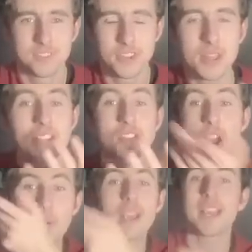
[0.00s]
So he's
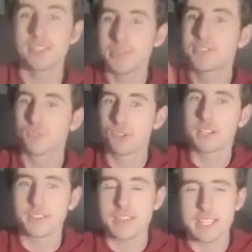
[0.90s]
okay, so he's
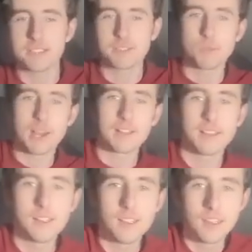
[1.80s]
drawing these as well.
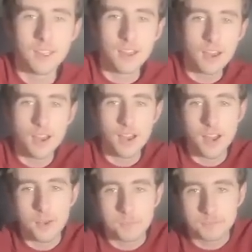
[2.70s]

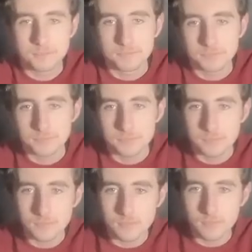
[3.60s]
Um
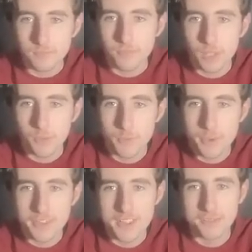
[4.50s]
what
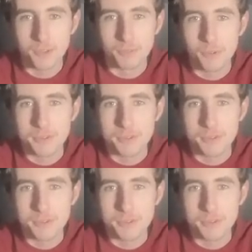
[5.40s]
about this one?